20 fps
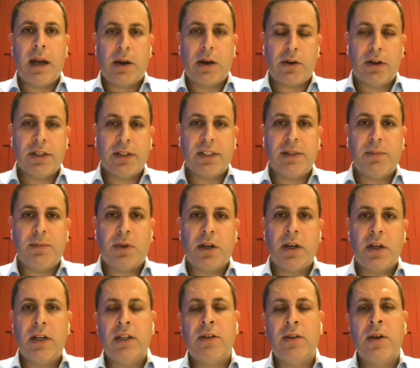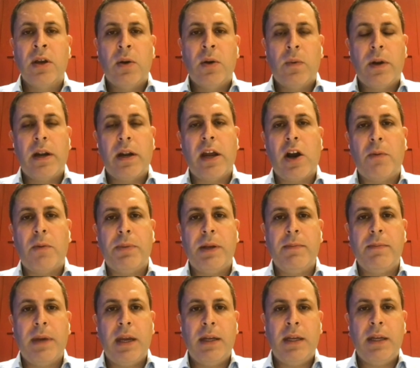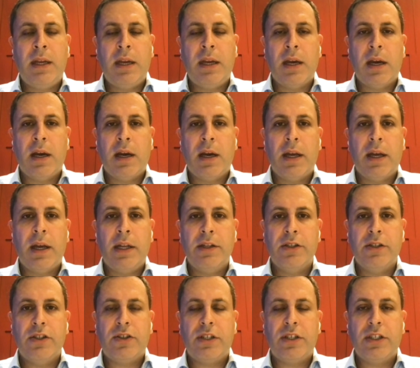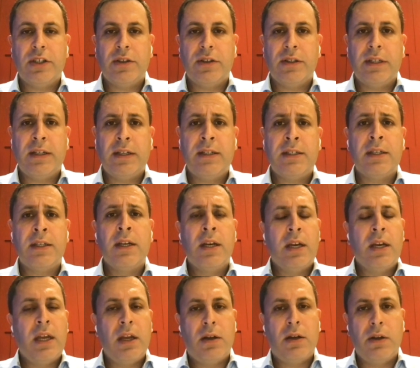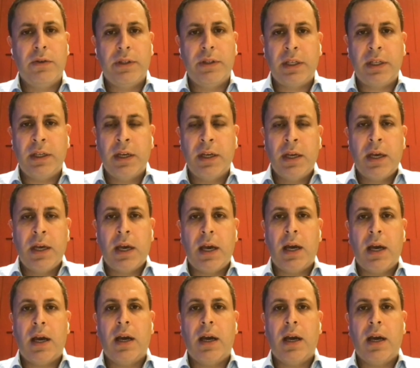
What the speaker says: across the market, we're helping many industries on this, including